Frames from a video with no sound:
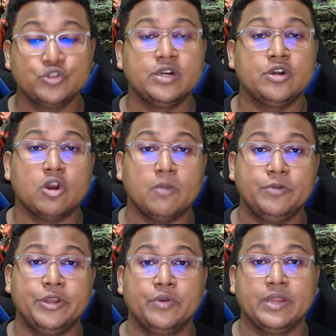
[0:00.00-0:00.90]
dropped
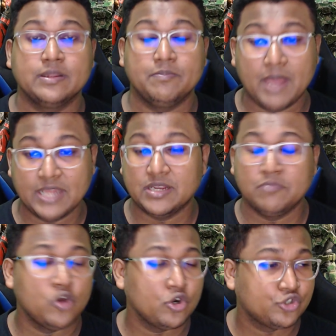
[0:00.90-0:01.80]
during the match. I'm
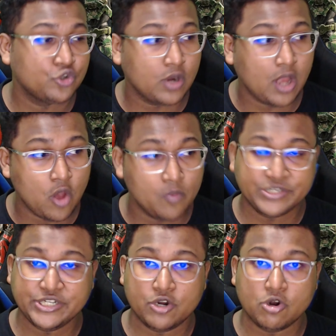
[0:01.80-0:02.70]
not sure how
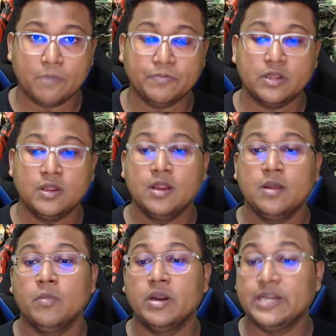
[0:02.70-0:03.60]
much it dropped,
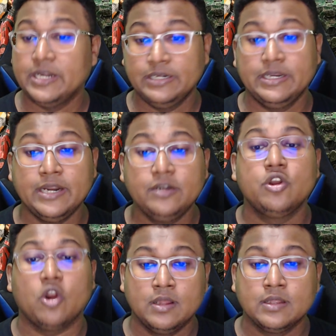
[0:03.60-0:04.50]
but it did
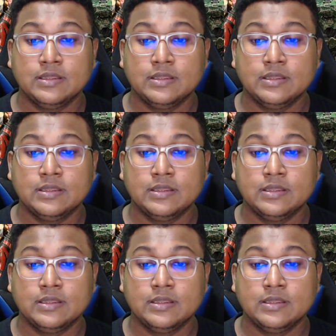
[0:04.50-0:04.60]
drop. The